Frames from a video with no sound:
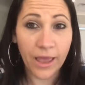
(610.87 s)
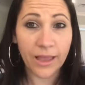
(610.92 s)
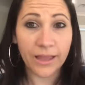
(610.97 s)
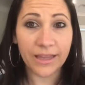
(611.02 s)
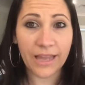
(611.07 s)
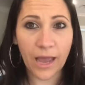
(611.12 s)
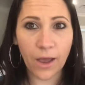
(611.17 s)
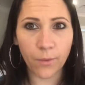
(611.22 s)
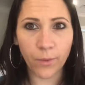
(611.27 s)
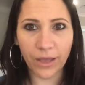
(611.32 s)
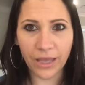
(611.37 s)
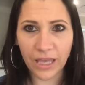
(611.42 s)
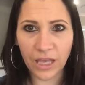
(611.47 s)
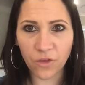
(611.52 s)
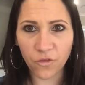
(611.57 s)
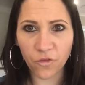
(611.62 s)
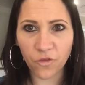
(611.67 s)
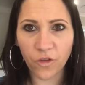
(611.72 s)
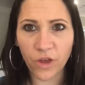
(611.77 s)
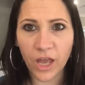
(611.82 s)
Now,
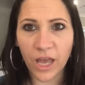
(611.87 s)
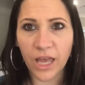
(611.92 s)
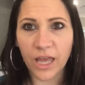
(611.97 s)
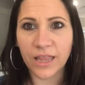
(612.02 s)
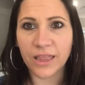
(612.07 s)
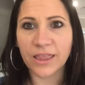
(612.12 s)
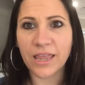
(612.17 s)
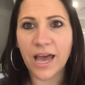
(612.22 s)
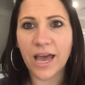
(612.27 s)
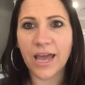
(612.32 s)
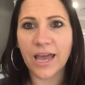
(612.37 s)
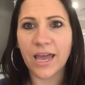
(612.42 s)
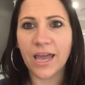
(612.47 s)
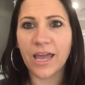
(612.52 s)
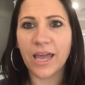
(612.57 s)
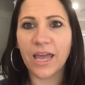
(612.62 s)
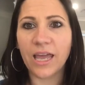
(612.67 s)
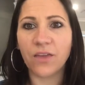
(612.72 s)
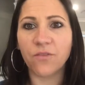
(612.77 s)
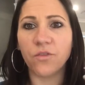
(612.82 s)
if
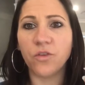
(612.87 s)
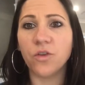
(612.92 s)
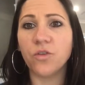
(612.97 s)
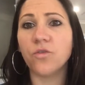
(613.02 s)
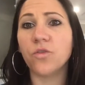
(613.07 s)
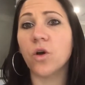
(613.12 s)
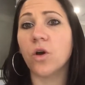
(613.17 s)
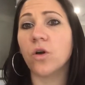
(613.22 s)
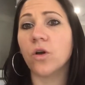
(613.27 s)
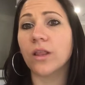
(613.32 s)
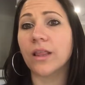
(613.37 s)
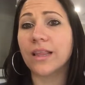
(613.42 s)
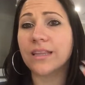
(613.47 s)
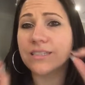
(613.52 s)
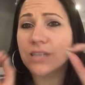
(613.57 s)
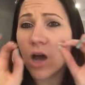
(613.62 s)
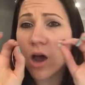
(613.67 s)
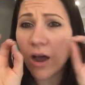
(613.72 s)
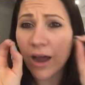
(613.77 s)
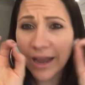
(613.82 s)
you've got
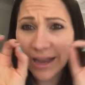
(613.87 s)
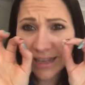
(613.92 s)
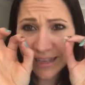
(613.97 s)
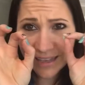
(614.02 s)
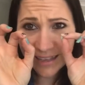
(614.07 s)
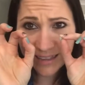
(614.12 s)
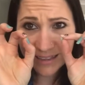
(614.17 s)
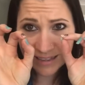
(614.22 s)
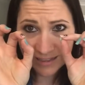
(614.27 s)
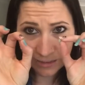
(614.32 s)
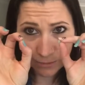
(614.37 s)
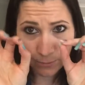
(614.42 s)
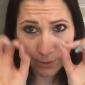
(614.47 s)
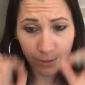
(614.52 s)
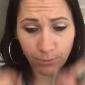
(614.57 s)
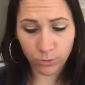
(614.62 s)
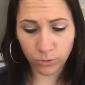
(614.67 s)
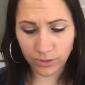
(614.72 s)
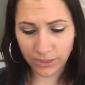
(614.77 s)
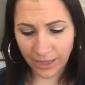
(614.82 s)
tiny little
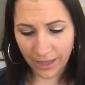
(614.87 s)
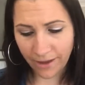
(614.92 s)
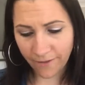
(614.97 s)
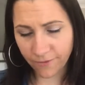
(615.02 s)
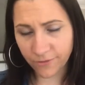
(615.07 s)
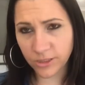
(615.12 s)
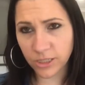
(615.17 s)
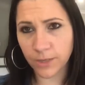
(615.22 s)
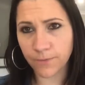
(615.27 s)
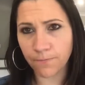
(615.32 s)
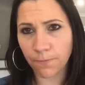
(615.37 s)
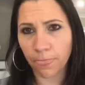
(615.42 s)
bubbles left,